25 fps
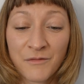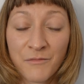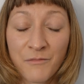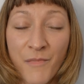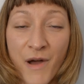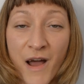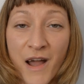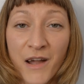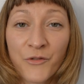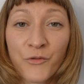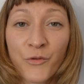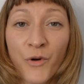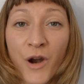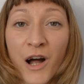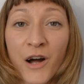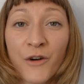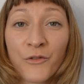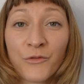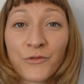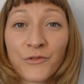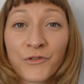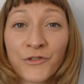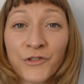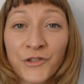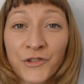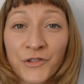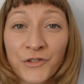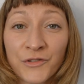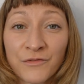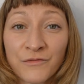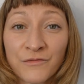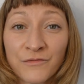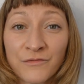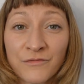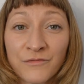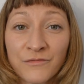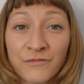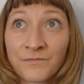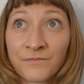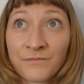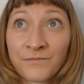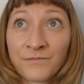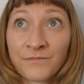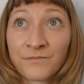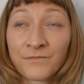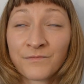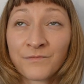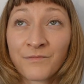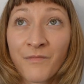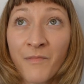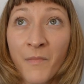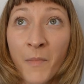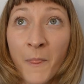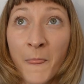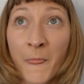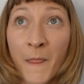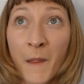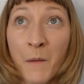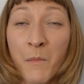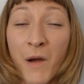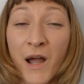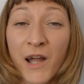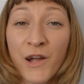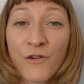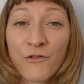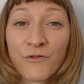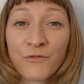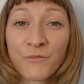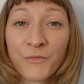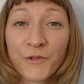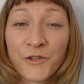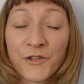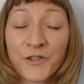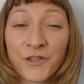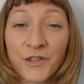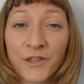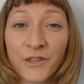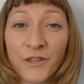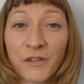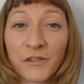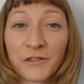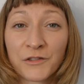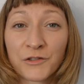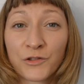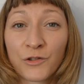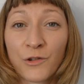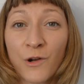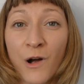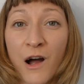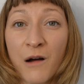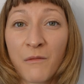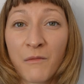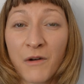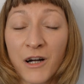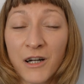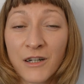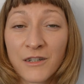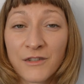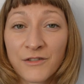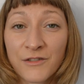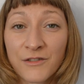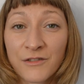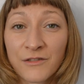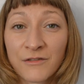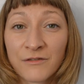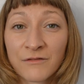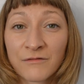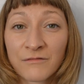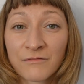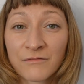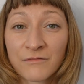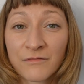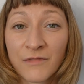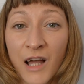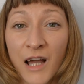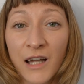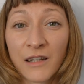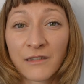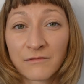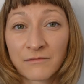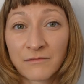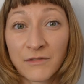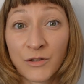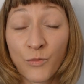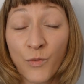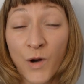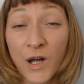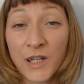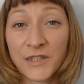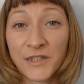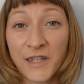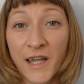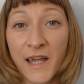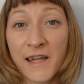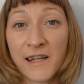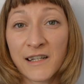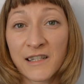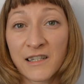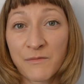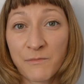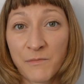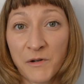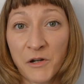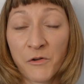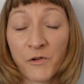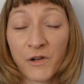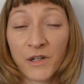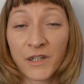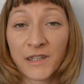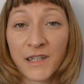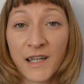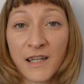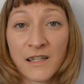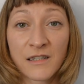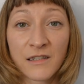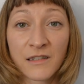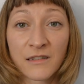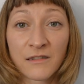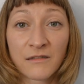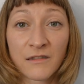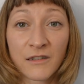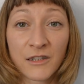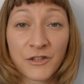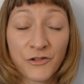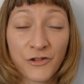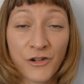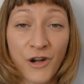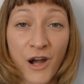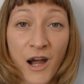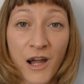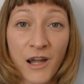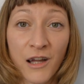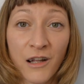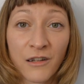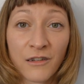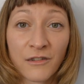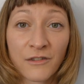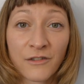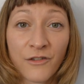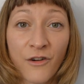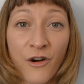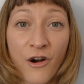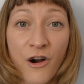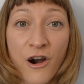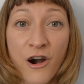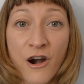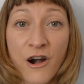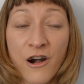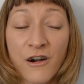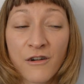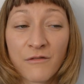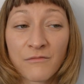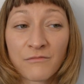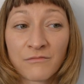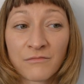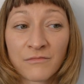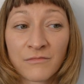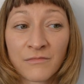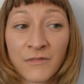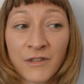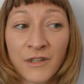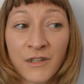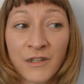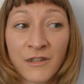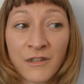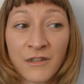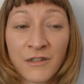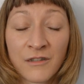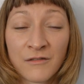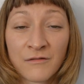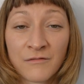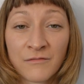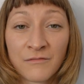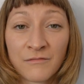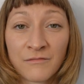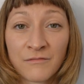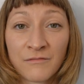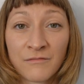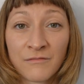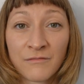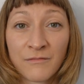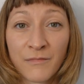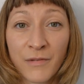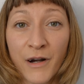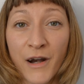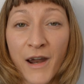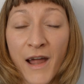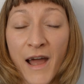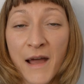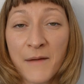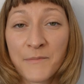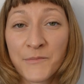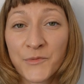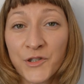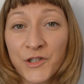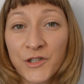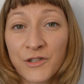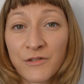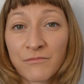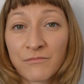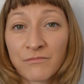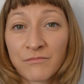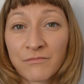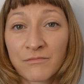background, my own personal traumas, like the ones I experienced as a child, are perhaps